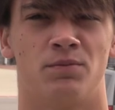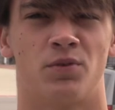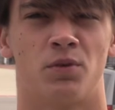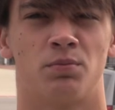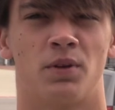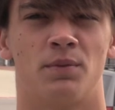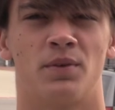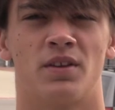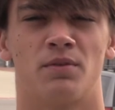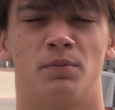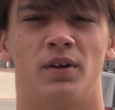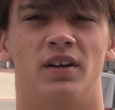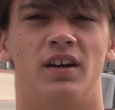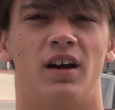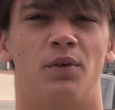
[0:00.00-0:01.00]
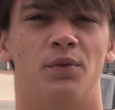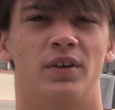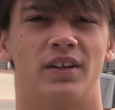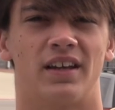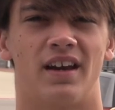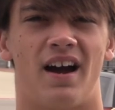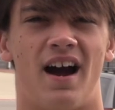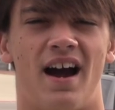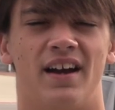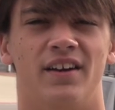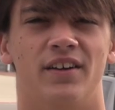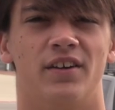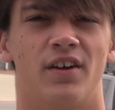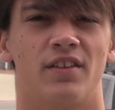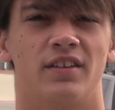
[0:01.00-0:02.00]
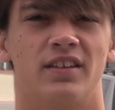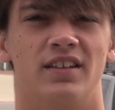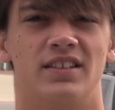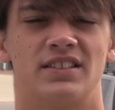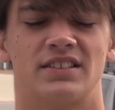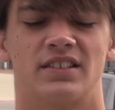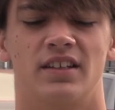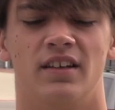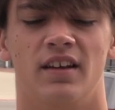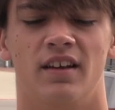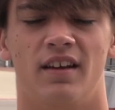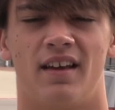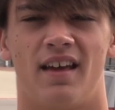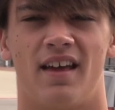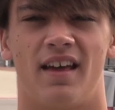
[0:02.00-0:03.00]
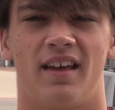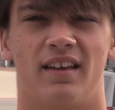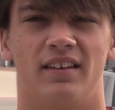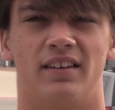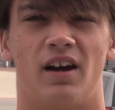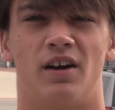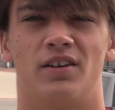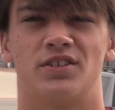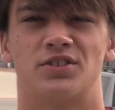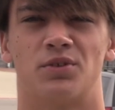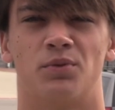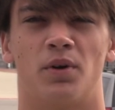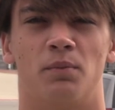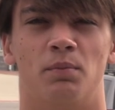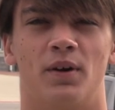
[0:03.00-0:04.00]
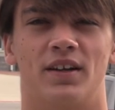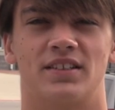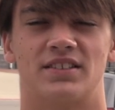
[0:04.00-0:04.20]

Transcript: for Plymouth, but I want to get higher on the list. And I also want to break